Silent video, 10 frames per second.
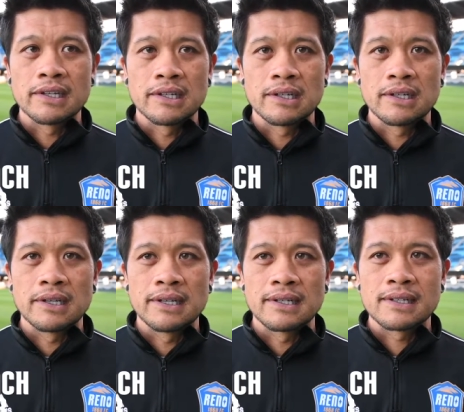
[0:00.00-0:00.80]
and
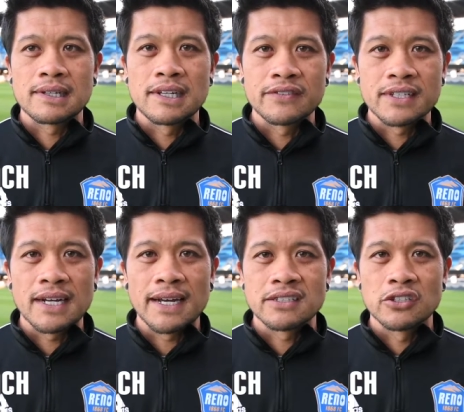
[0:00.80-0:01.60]
and it gives the
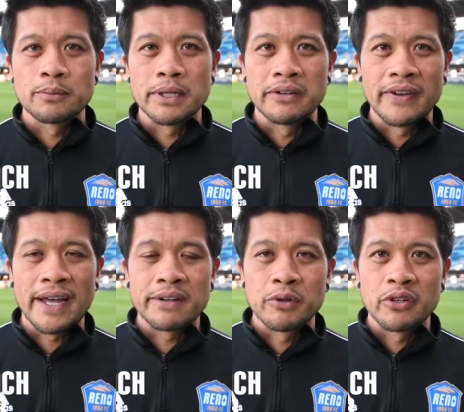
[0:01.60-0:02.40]
guys a little bit of
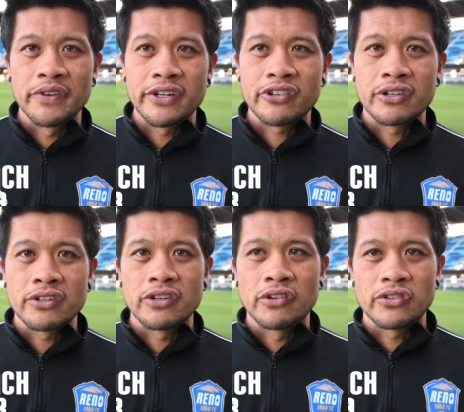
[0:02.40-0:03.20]
added motivation
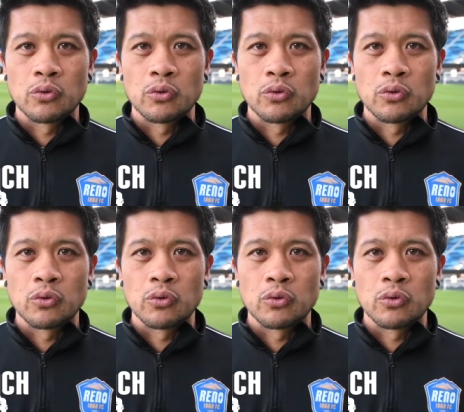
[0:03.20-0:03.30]
to,